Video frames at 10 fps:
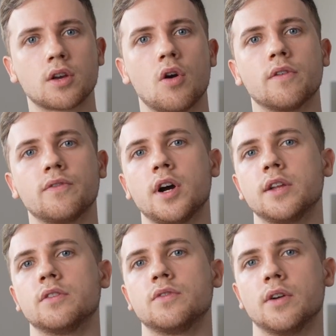
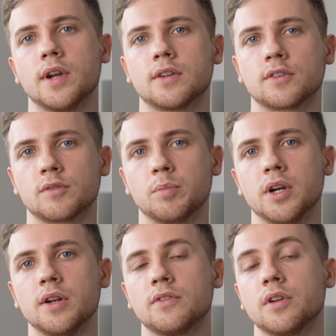confines of direct
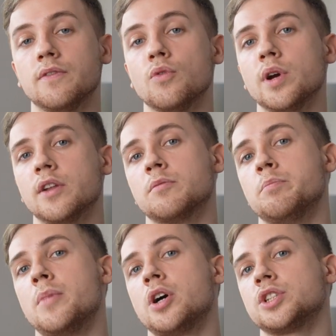experience and avoid as
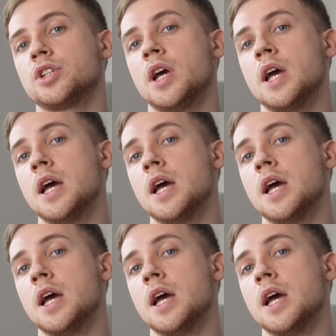much